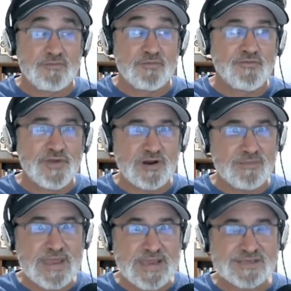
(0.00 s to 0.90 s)

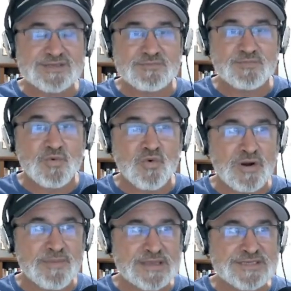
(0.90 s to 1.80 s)
very bad
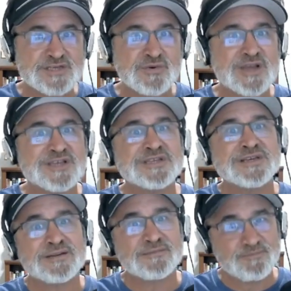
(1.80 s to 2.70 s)
quarterback
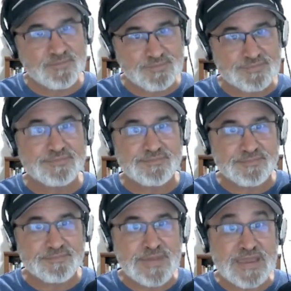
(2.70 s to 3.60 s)
situation and
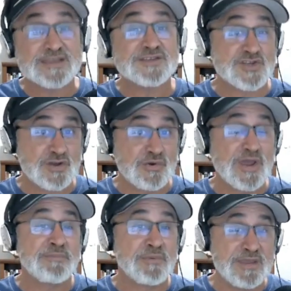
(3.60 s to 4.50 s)
Pickens showing
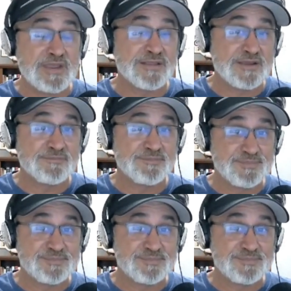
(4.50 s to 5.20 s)
up and being the